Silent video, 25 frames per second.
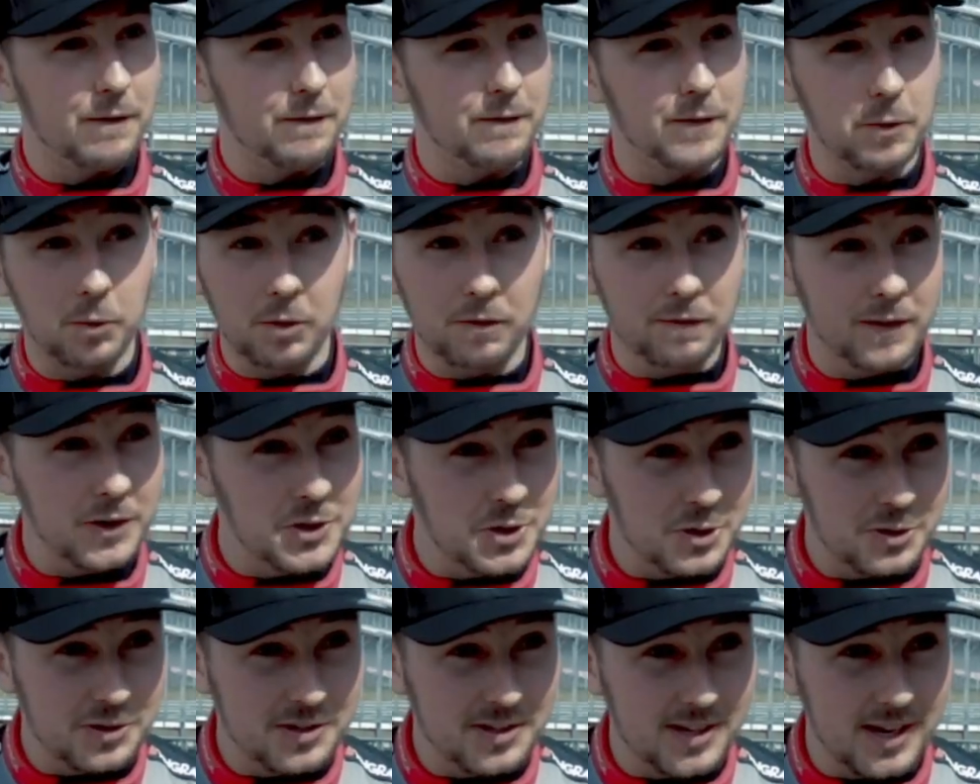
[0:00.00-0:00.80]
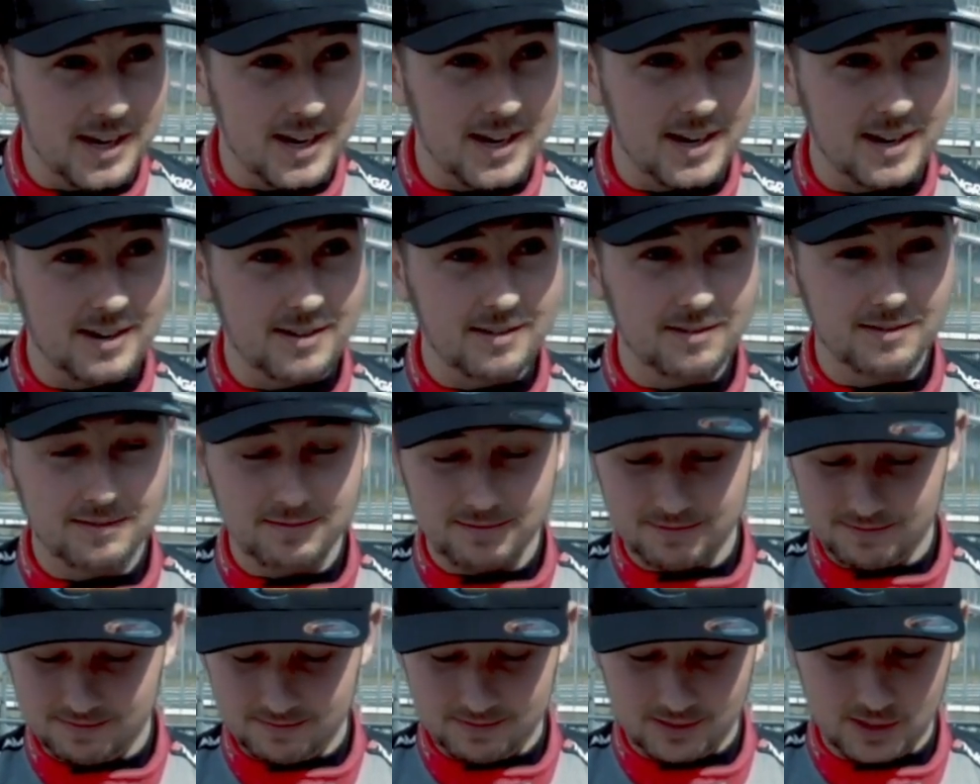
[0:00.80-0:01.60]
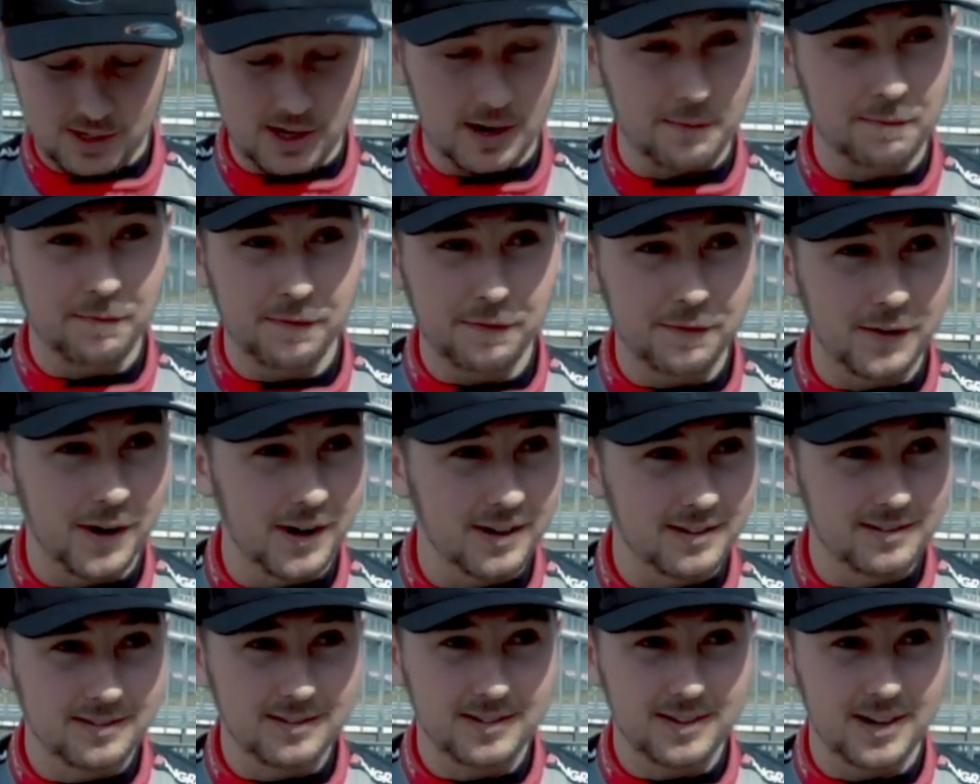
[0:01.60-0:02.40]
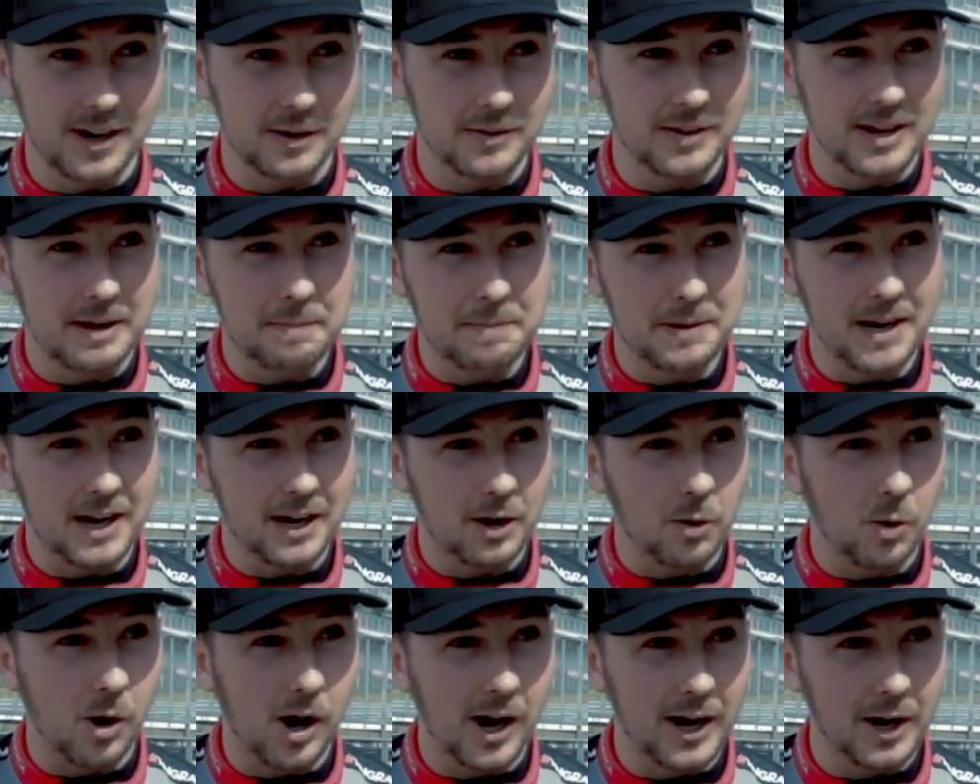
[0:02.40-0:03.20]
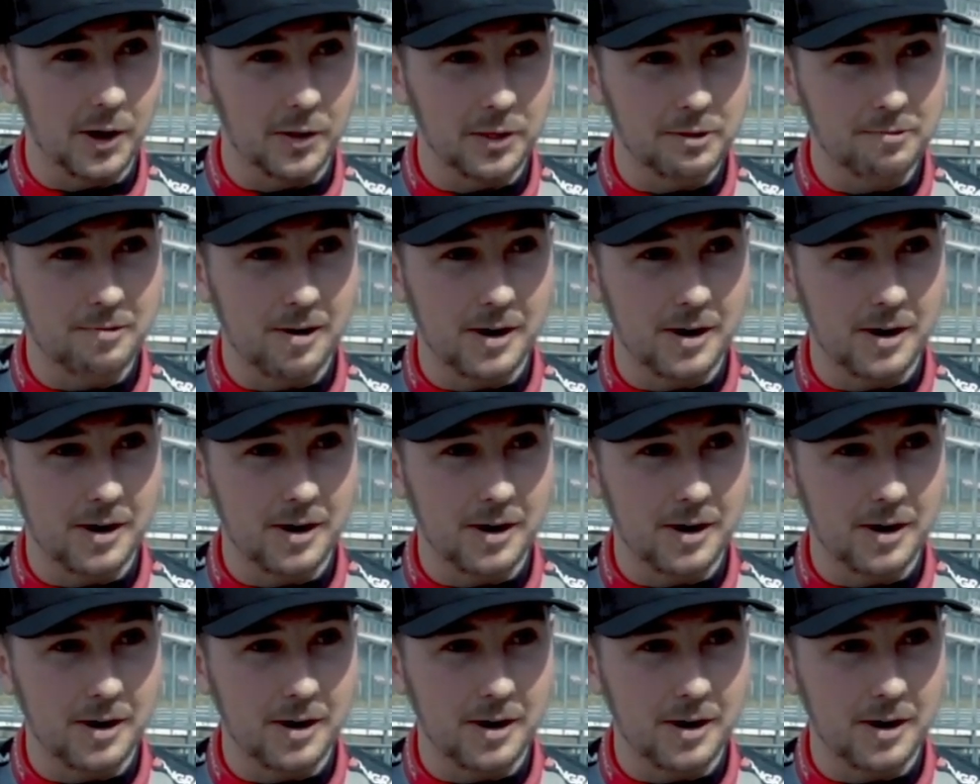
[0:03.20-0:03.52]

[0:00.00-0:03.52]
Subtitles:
fuel efficiency, comfort, you know, keeping it quiet on the